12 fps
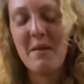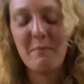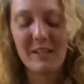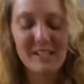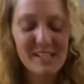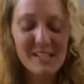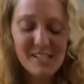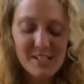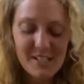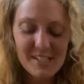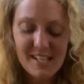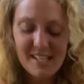Because as
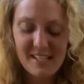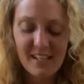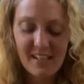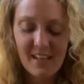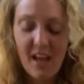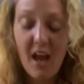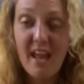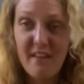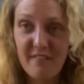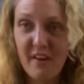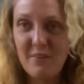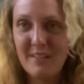soon as there's a
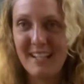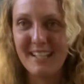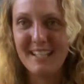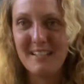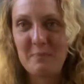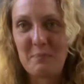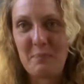if-only,